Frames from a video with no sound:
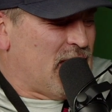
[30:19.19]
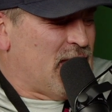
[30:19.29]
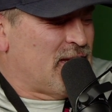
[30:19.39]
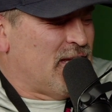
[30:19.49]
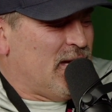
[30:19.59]

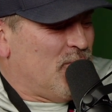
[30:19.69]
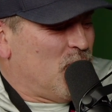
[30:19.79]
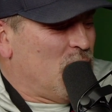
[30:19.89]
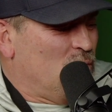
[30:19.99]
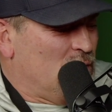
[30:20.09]
and
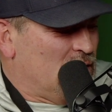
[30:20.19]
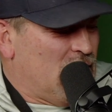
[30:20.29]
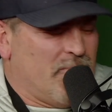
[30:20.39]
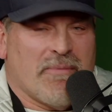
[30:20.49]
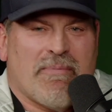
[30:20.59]
we
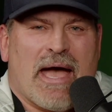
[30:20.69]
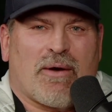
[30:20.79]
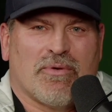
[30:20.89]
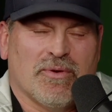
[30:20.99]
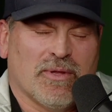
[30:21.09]
will be back
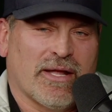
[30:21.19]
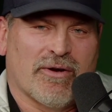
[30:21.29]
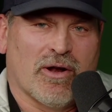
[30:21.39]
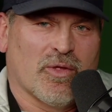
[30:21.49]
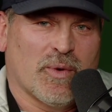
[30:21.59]
with you
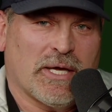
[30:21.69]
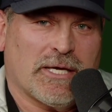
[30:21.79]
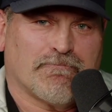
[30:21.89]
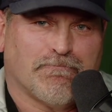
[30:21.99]
later on in the week.